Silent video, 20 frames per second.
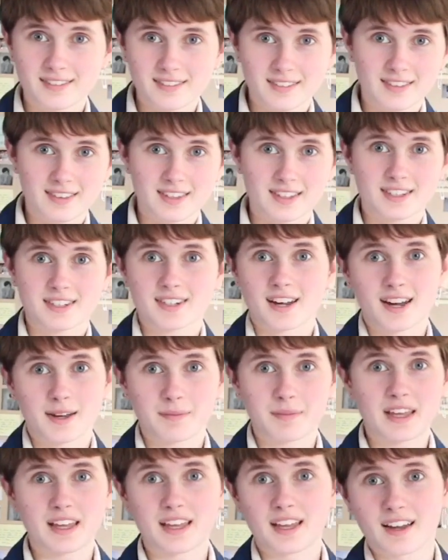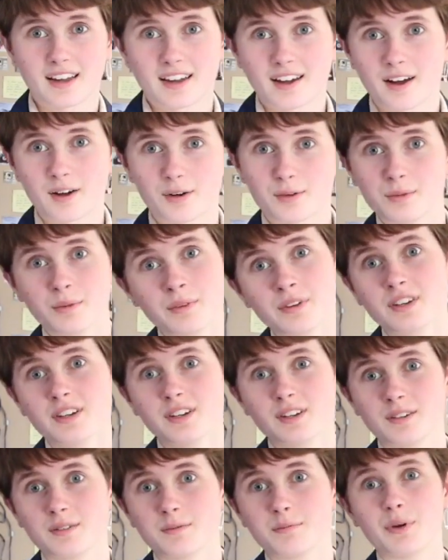this time here. I'll
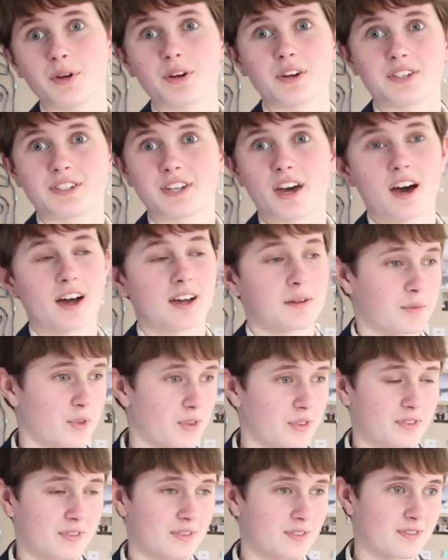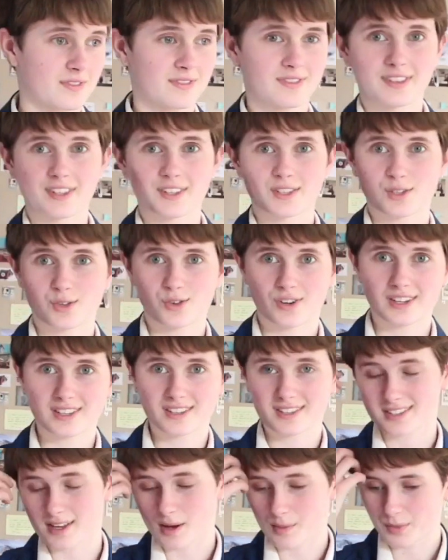put a time on the
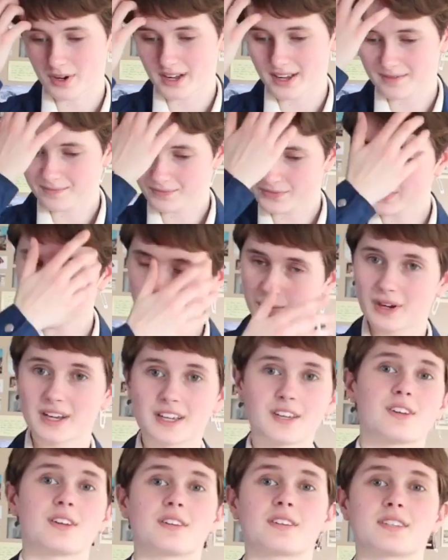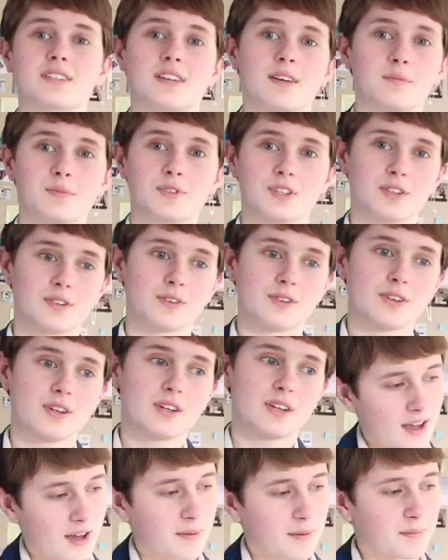screen somewhere to where you can skip to.
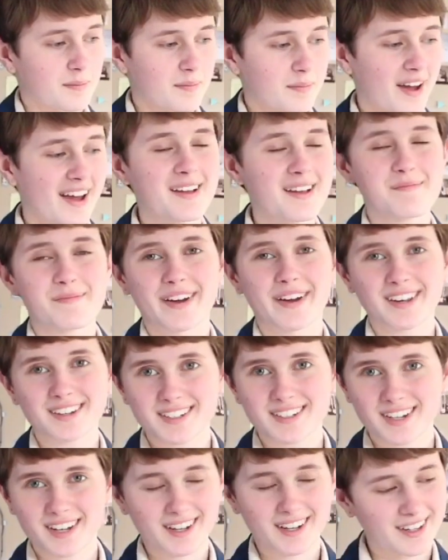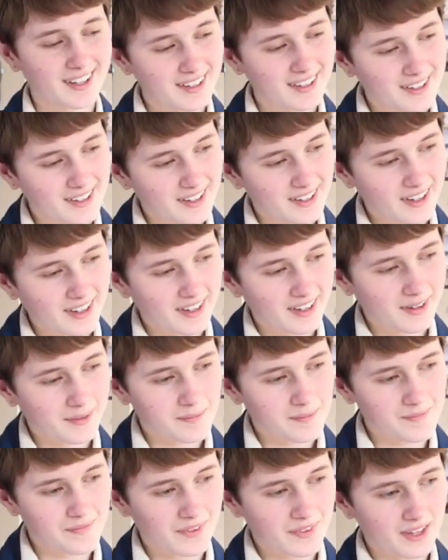My guitar
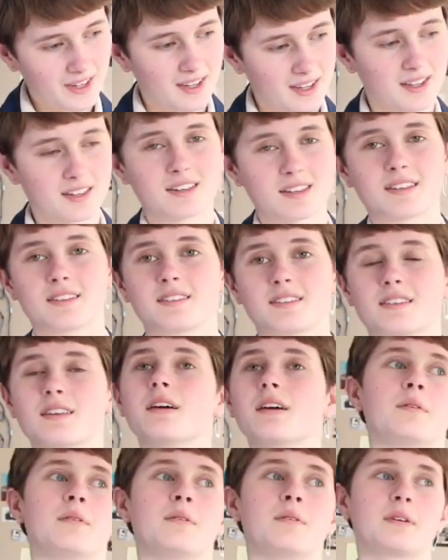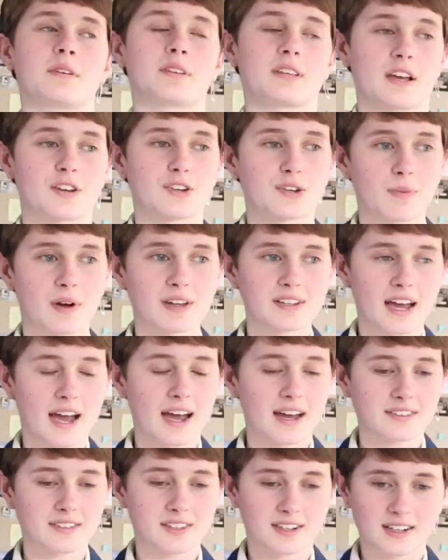it's actually my
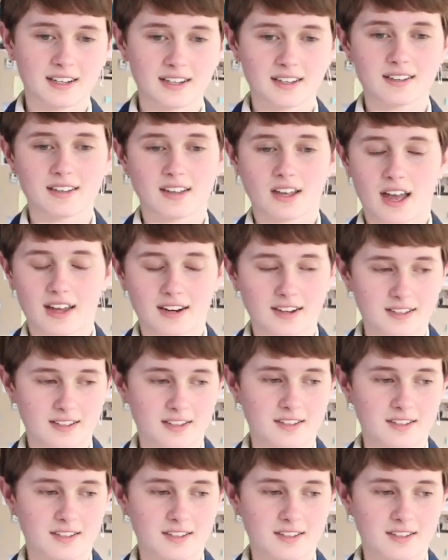dad's, and he had it